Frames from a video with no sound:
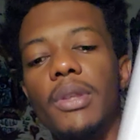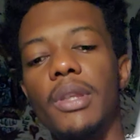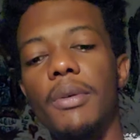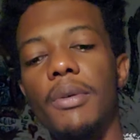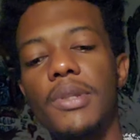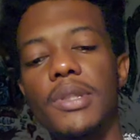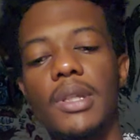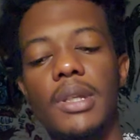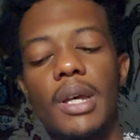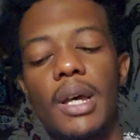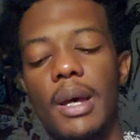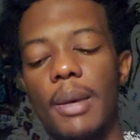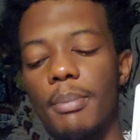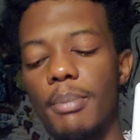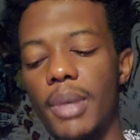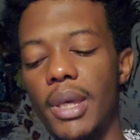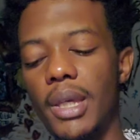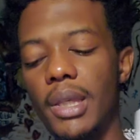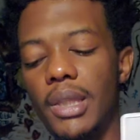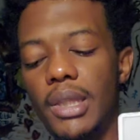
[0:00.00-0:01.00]
There is a
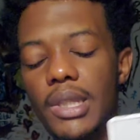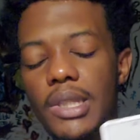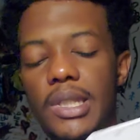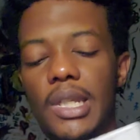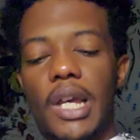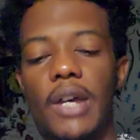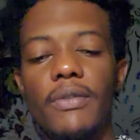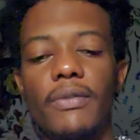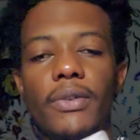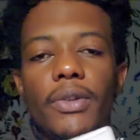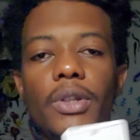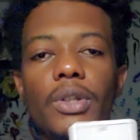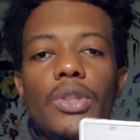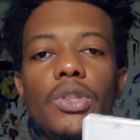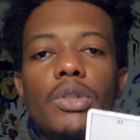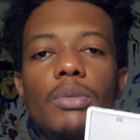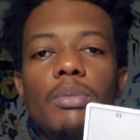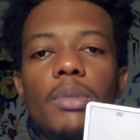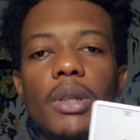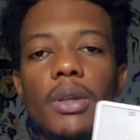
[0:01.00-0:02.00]
big desire for you
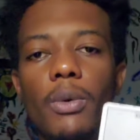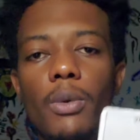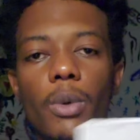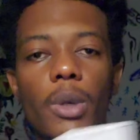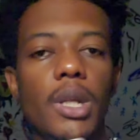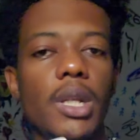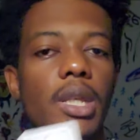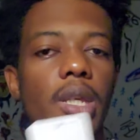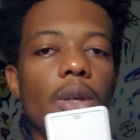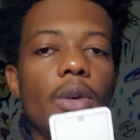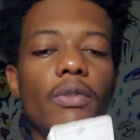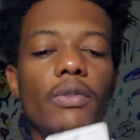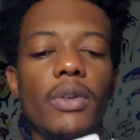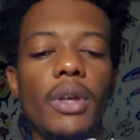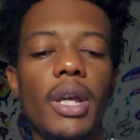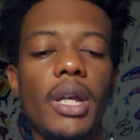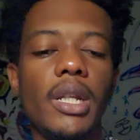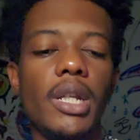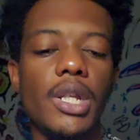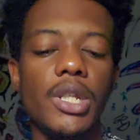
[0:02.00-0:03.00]
to be greedy of
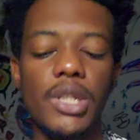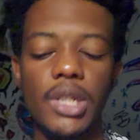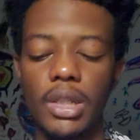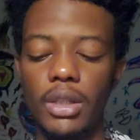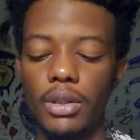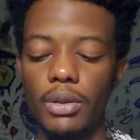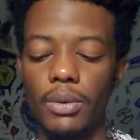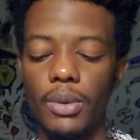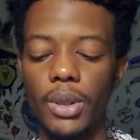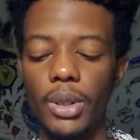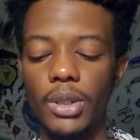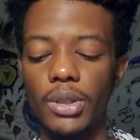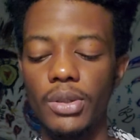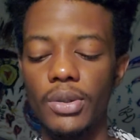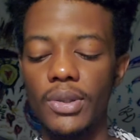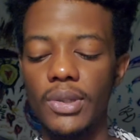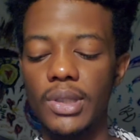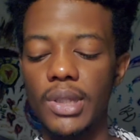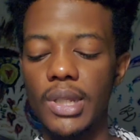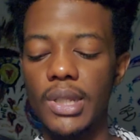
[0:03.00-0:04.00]
your energy and your
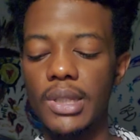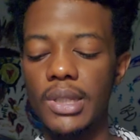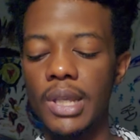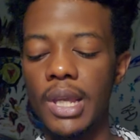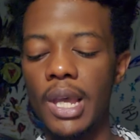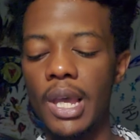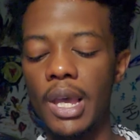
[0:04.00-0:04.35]
resources,